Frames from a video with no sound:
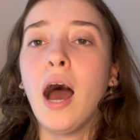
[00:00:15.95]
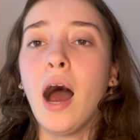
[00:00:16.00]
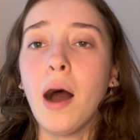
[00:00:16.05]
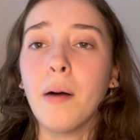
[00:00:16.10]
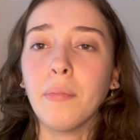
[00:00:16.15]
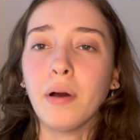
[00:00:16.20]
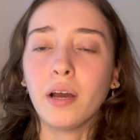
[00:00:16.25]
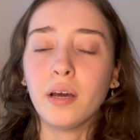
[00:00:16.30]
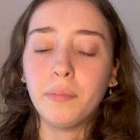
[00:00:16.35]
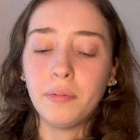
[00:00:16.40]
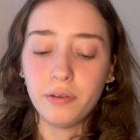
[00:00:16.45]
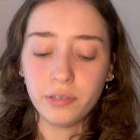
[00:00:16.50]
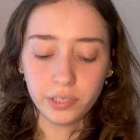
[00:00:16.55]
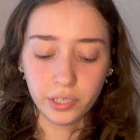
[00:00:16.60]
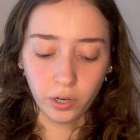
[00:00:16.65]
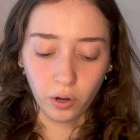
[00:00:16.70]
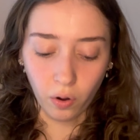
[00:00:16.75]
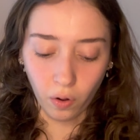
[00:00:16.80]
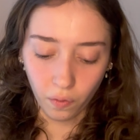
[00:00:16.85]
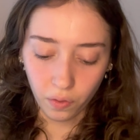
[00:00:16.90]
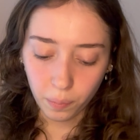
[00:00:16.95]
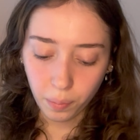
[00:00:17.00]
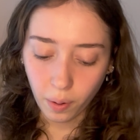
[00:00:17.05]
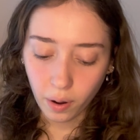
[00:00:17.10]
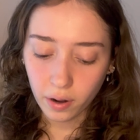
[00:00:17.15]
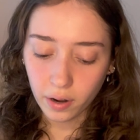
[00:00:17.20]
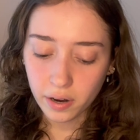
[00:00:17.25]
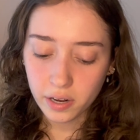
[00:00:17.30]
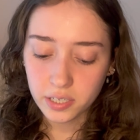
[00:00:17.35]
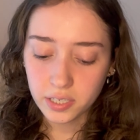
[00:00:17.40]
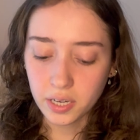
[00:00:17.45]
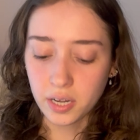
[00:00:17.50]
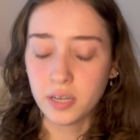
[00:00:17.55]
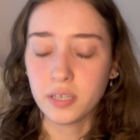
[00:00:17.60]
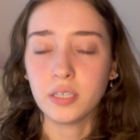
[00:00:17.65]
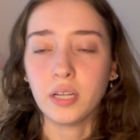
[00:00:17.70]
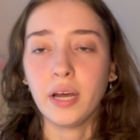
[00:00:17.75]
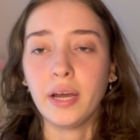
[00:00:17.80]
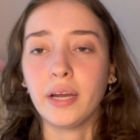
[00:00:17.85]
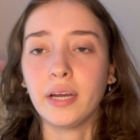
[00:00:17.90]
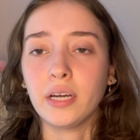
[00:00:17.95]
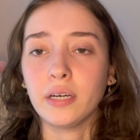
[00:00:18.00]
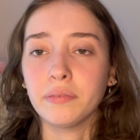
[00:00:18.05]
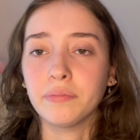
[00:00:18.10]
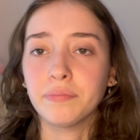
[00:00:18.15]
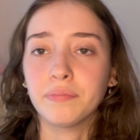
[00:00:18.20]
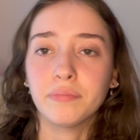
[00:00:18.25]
I'm not gonna be using all the products because like,